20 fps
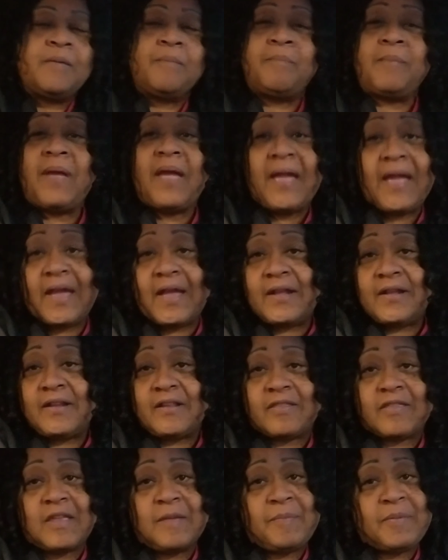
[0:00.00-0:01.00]
Man,
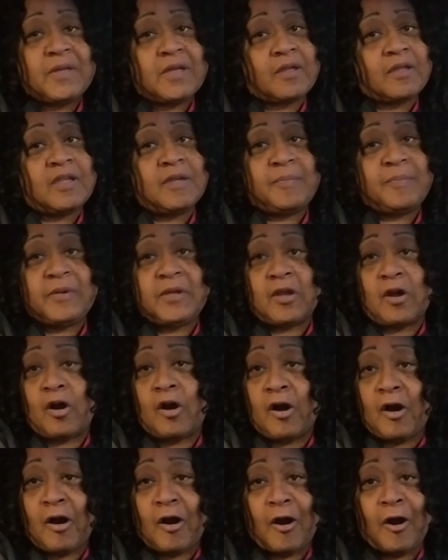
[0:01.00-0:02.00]
this it be it be
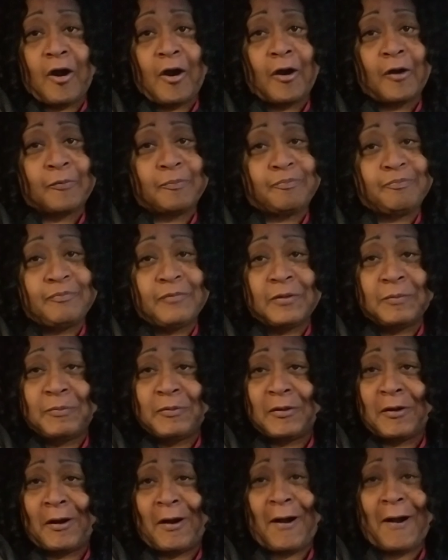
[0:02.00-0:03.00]
hard. It
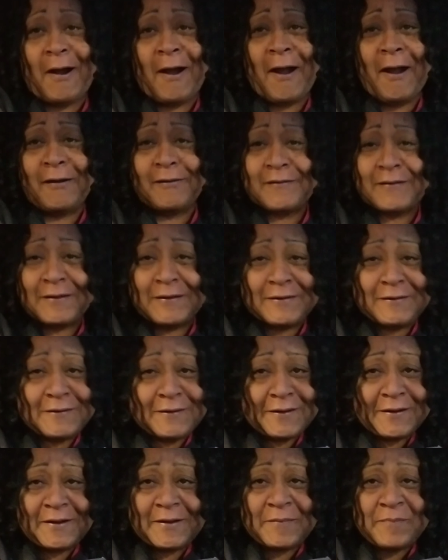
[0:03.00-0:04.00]
be hard
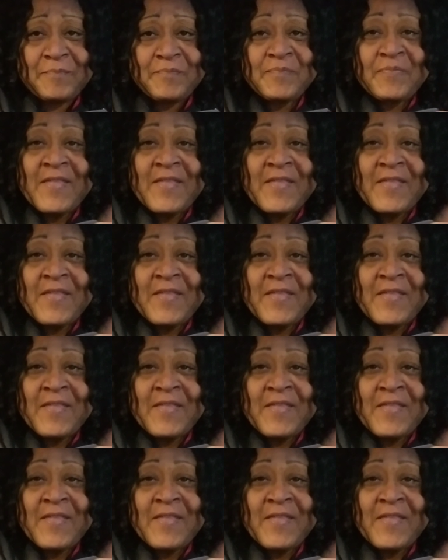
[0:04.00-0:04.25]
getting up.